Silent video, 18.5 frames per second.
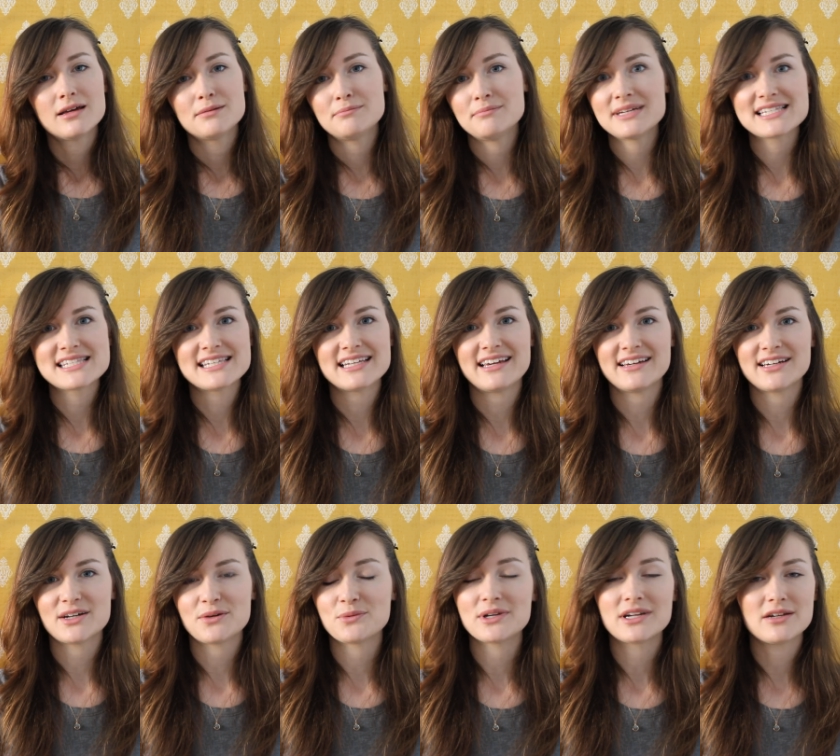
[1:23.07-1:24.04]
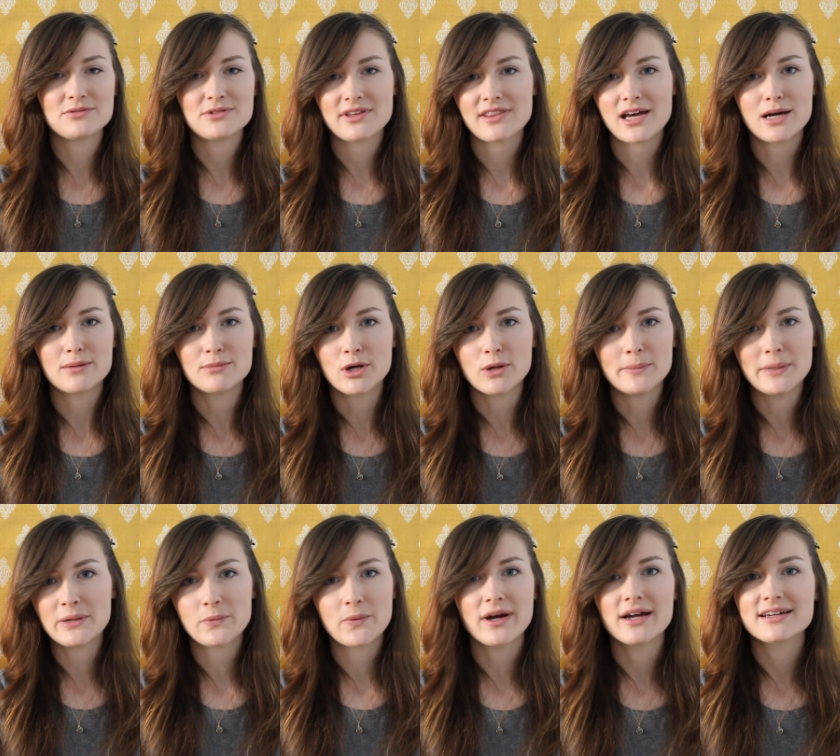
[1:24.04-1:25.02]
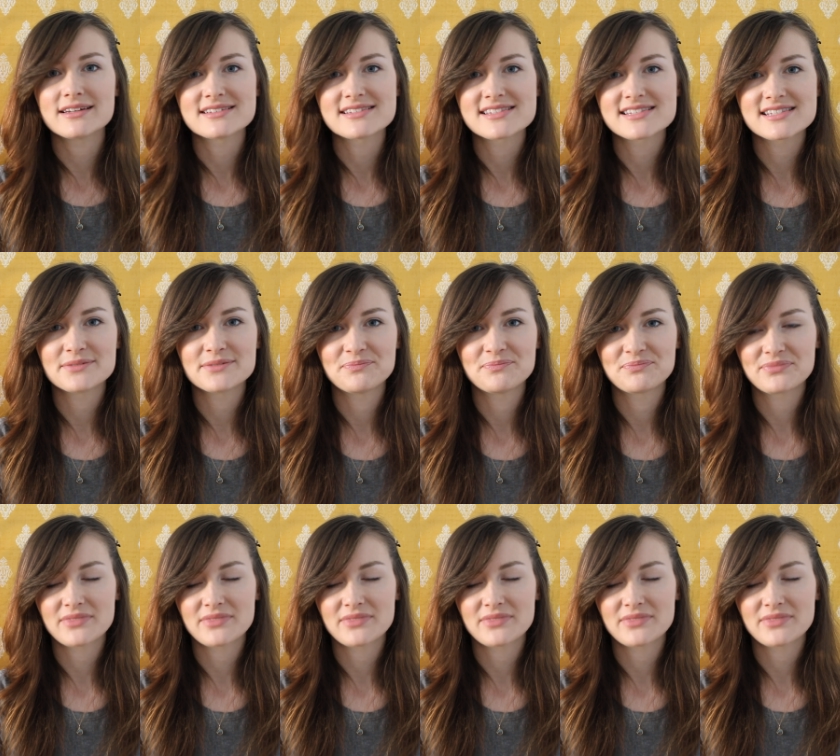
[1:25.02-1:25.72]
missing whatever that moment was.